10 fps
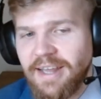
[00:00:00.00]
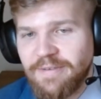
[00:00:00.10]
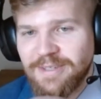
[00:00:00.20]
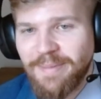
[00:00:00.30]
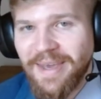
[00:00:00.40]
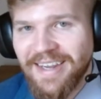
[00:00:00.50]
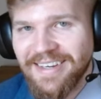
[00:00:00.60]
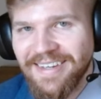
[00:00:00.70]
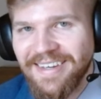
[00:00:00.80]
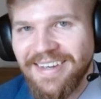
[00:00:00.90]
if it's
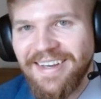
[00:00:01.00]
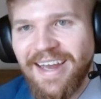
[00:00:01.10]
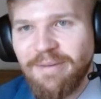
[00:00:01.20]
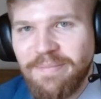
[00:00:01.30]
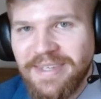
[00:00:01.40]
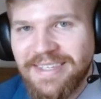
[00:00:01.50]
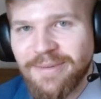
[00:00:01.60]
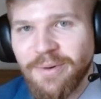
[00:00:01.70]
paid and it meets